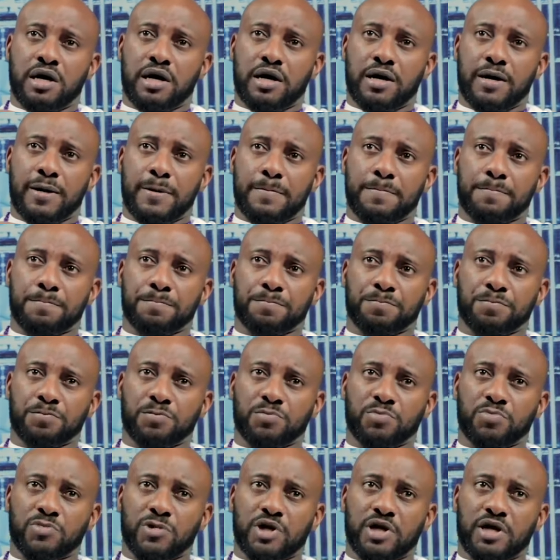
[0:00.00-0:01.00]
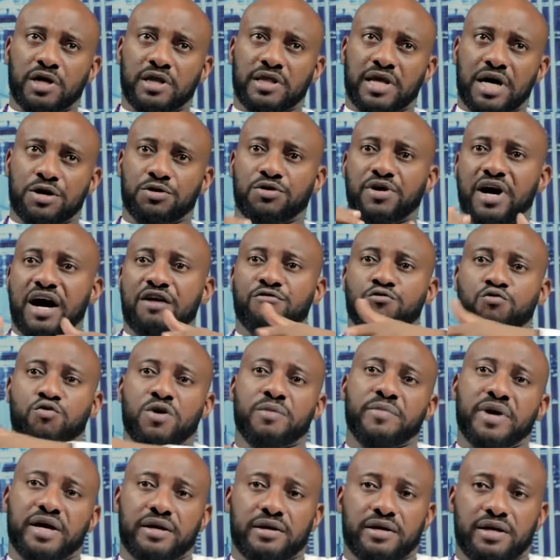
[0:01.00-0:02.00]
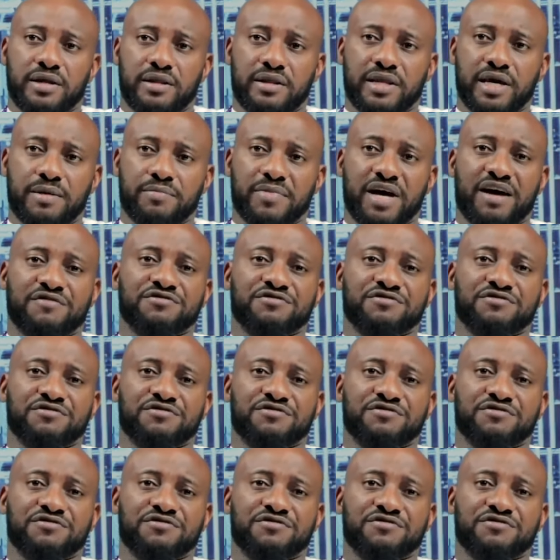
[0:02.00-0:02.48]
that don't have women in them.